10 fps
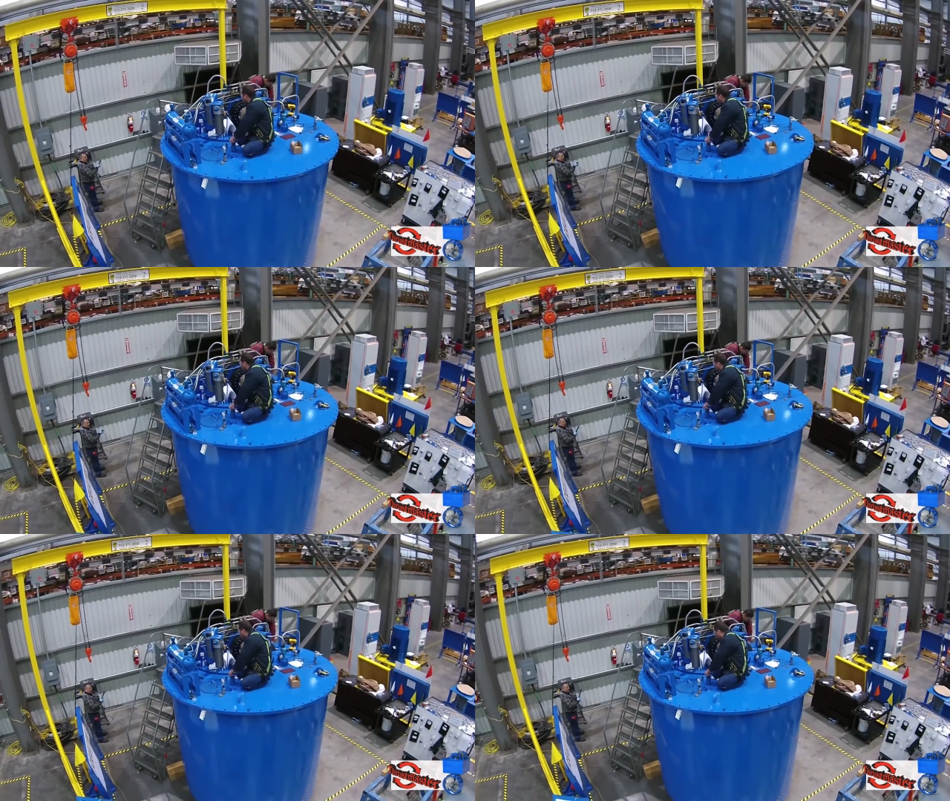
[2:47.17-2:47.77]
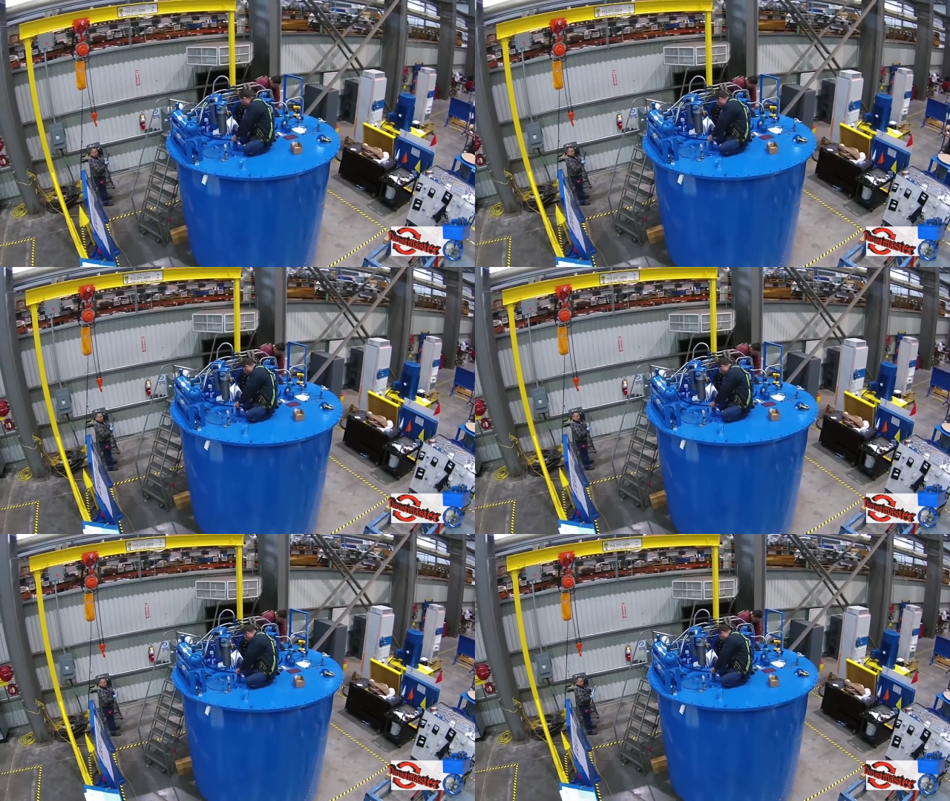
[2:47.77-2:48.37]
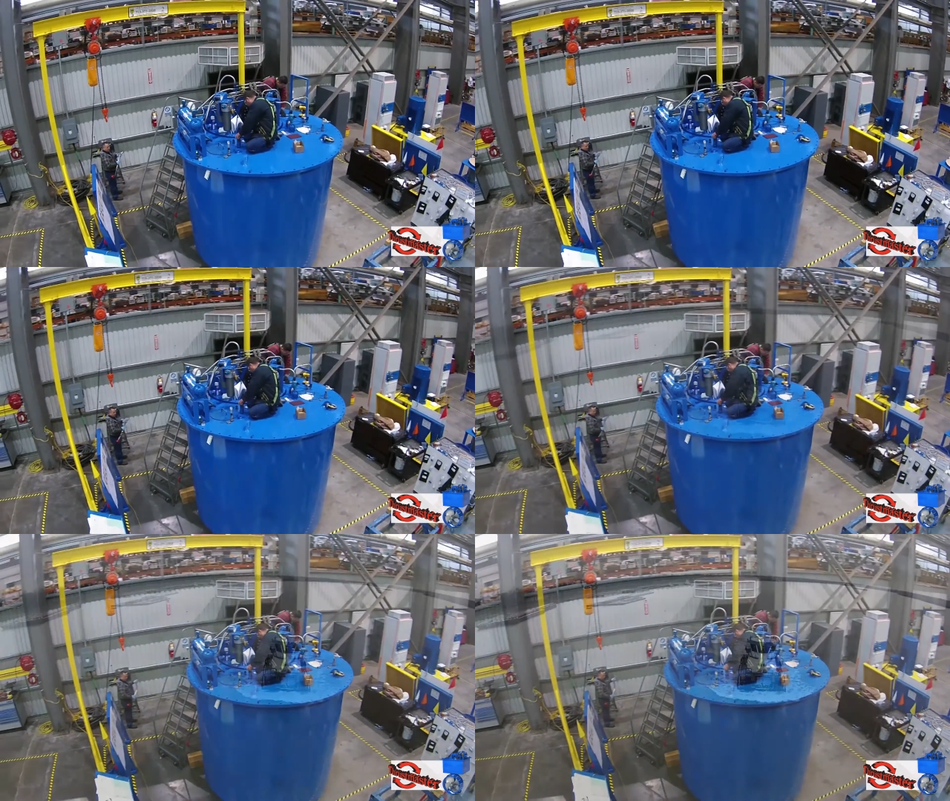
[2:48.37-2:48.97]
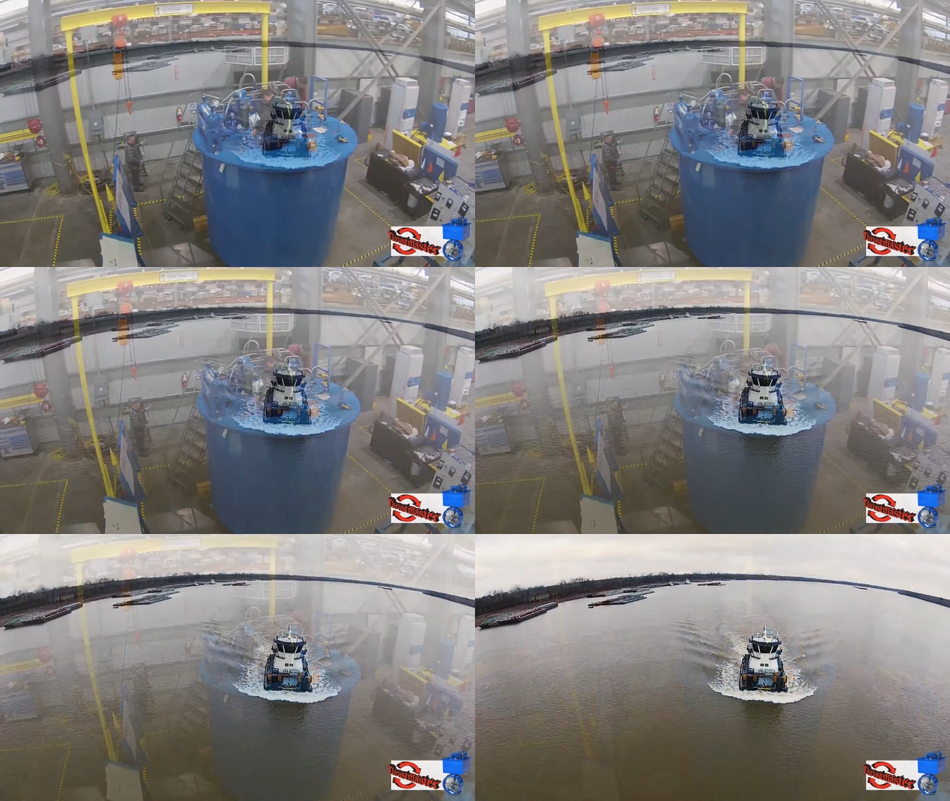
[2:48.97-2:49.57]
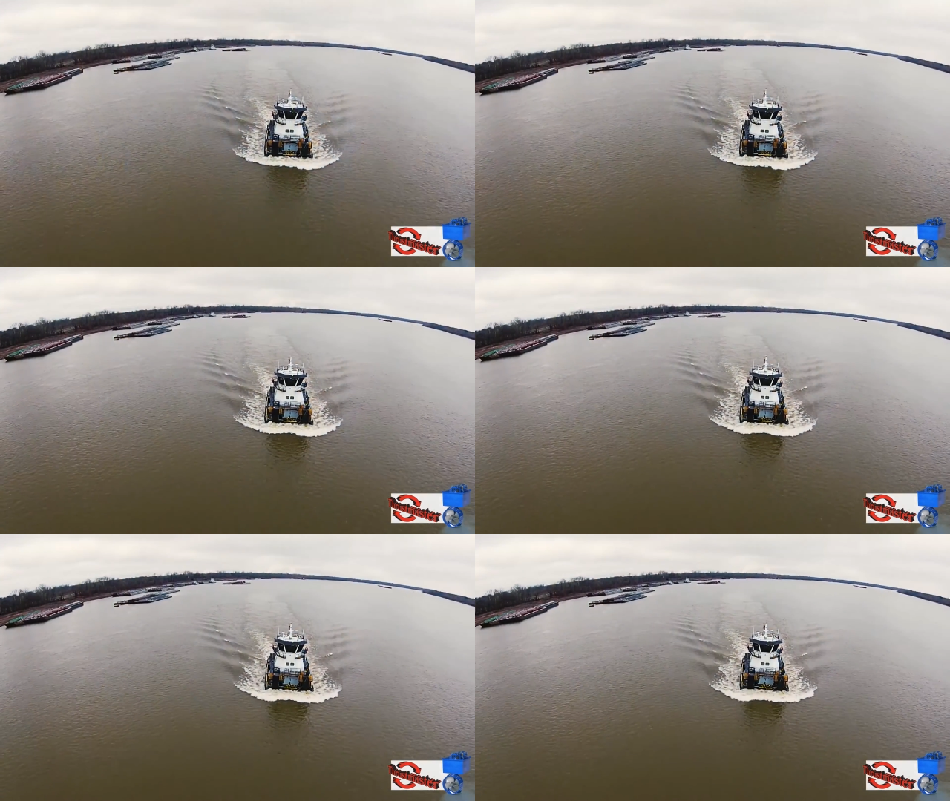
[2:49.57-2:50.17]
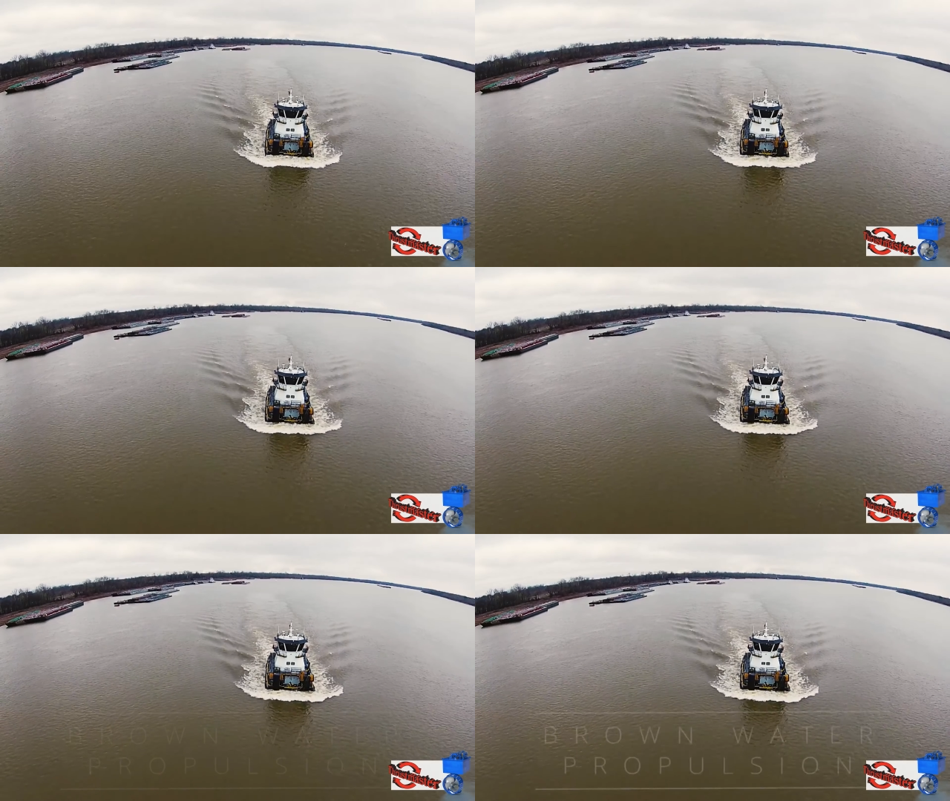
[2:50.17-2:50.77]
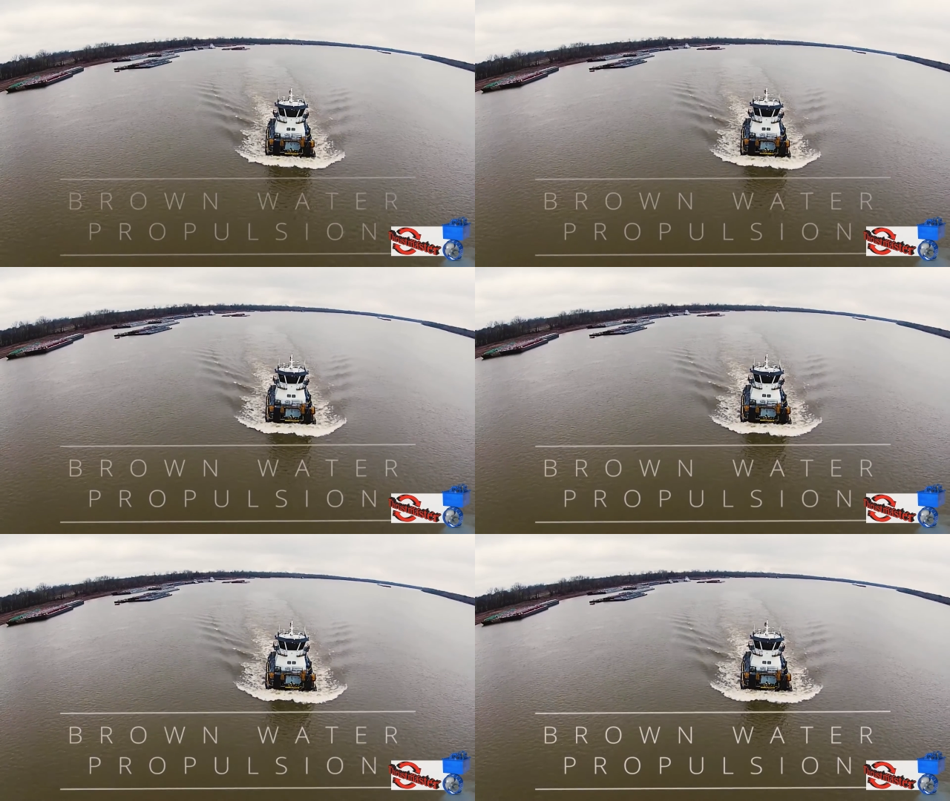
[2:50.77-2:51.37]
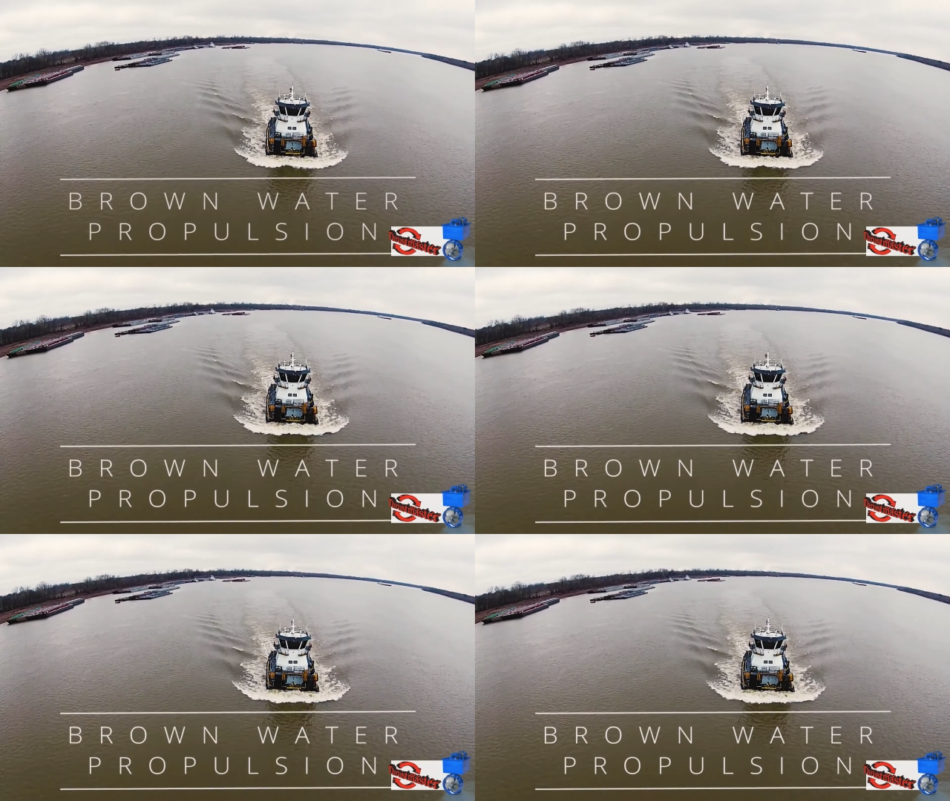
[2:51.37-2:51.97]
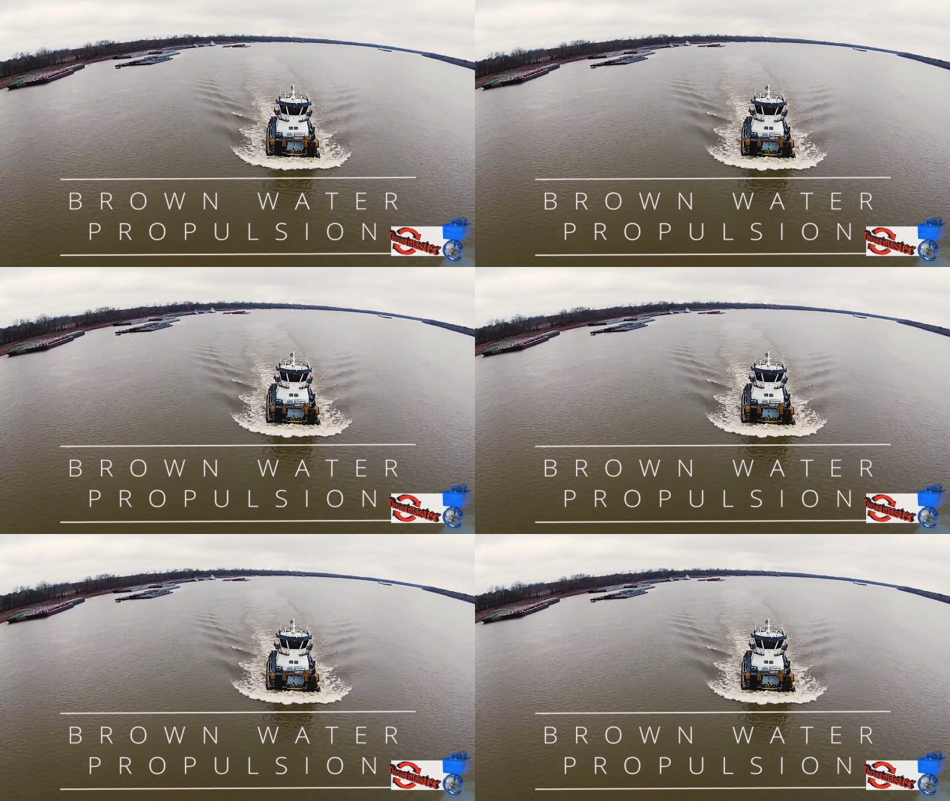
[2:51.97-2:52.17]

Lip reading: [unreadable: no face in view]